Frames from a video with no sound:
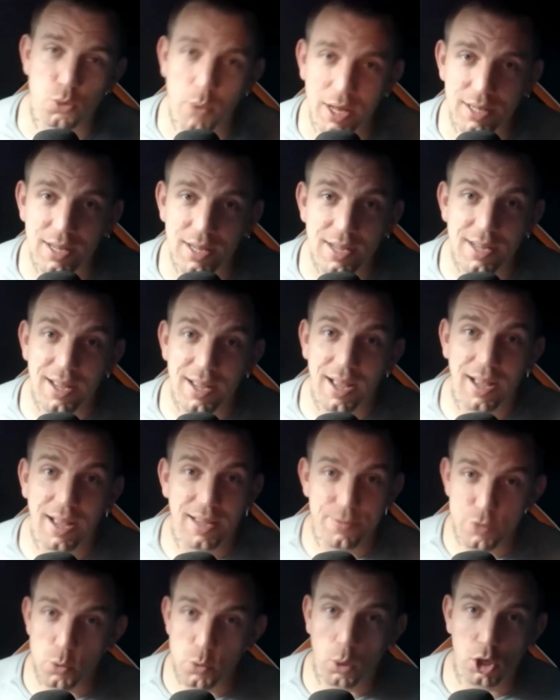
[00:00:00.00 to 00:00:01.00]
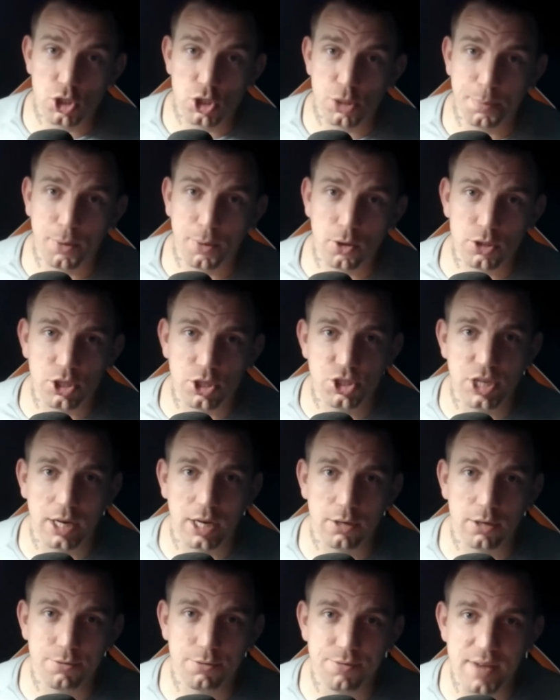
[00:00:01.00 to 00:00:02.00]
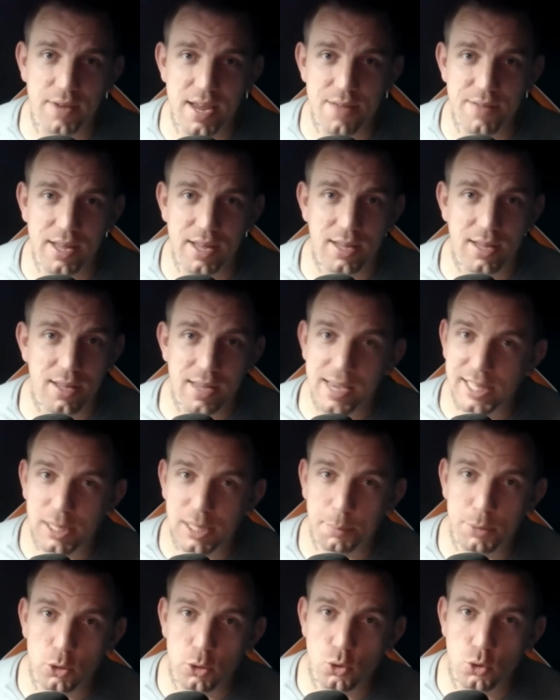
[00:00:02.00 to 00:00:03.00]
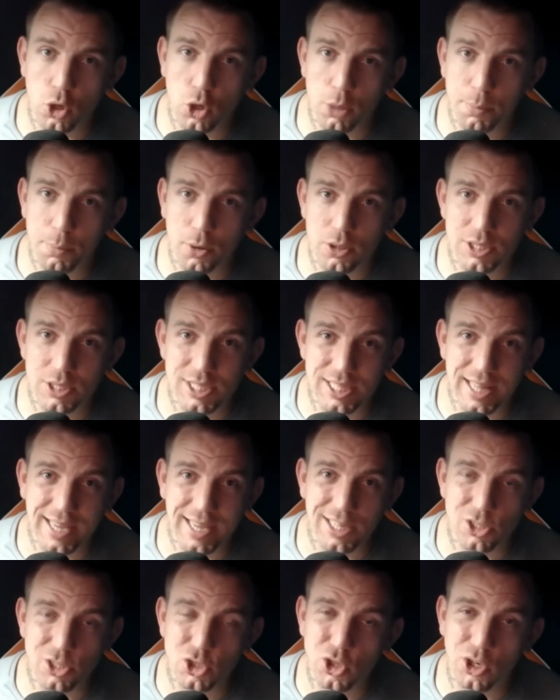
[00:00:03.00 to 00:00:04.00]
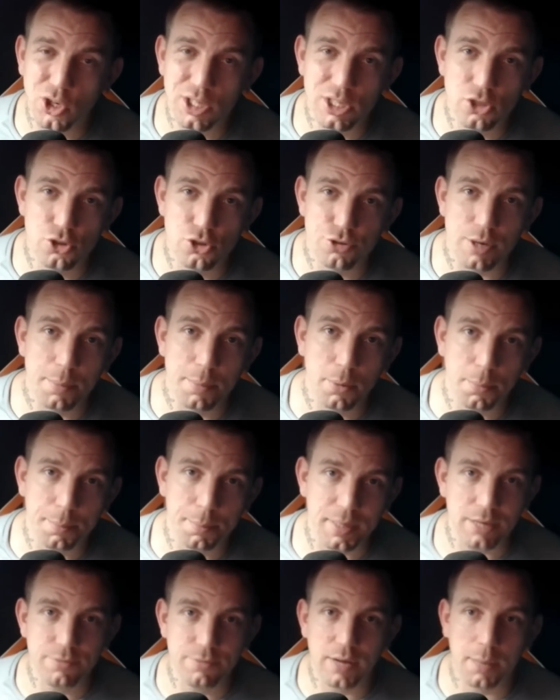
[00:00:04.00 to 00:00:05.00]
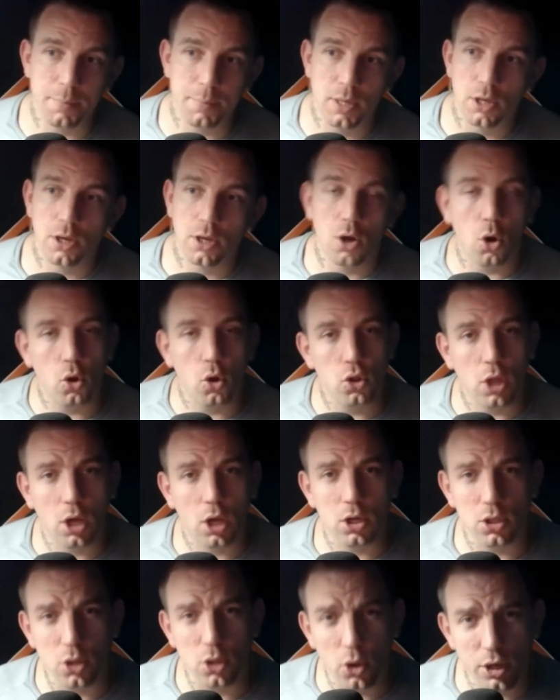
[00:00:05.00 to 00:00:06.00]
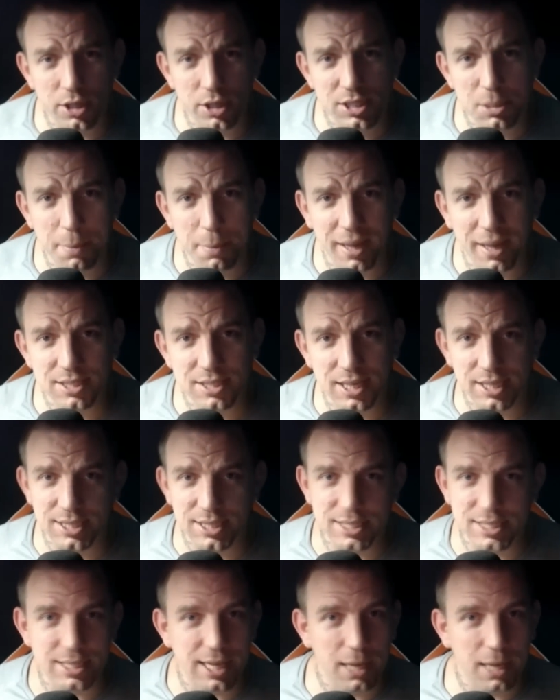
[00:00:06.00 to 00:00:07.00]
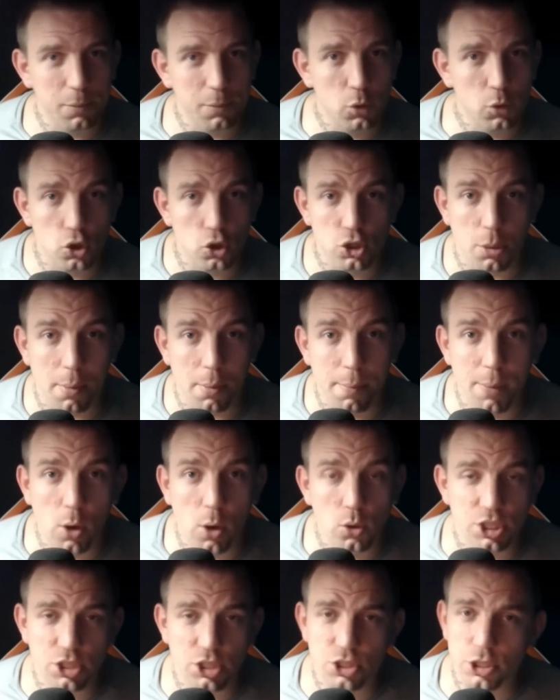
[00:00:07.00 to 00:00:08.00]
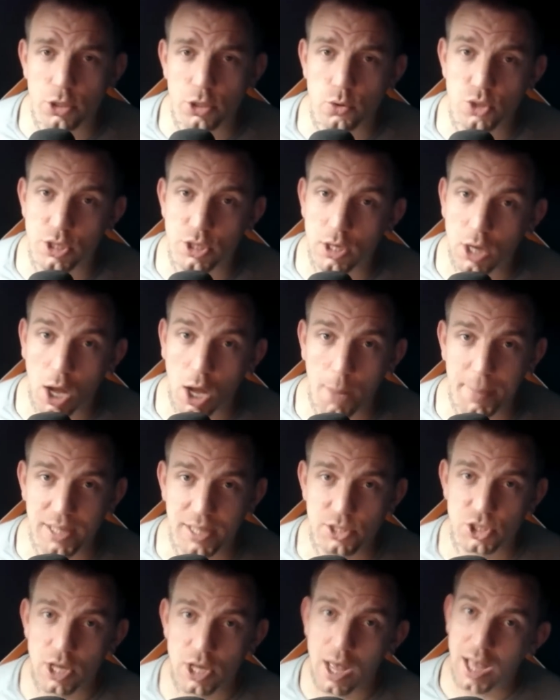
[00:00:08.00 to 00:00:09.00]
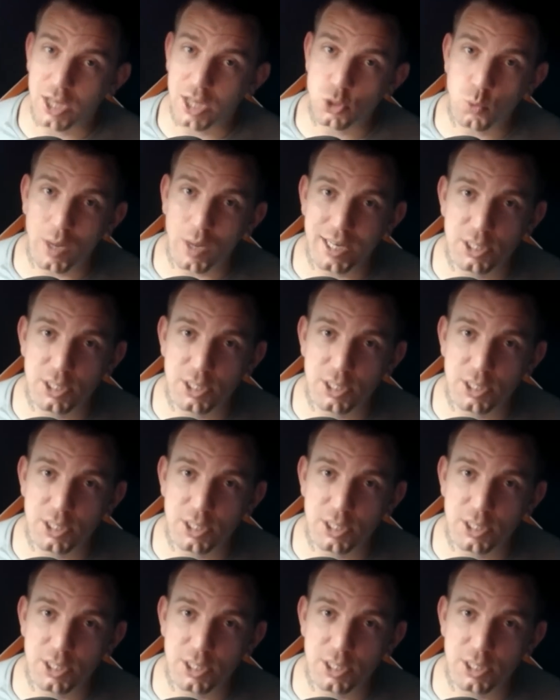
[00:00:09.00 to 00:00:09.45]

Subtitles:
as well. If you want to support the channel further, hit the blue join button today and join the Triple B fam. Unlock a loyalty badge next to your name, custom emojis to use in the comments, as